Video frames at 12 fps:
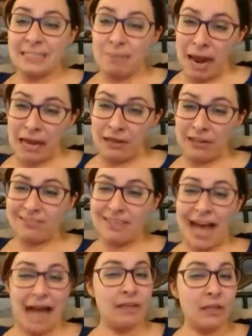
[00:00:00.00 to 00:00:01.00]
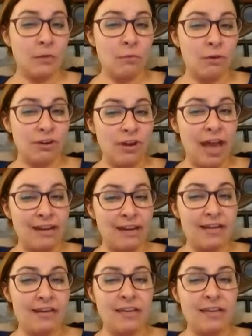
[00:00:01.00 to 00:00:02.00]
depending on exactly on what you're
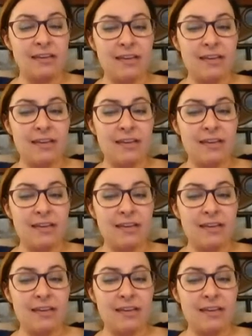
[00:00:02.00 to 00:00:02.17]
getting.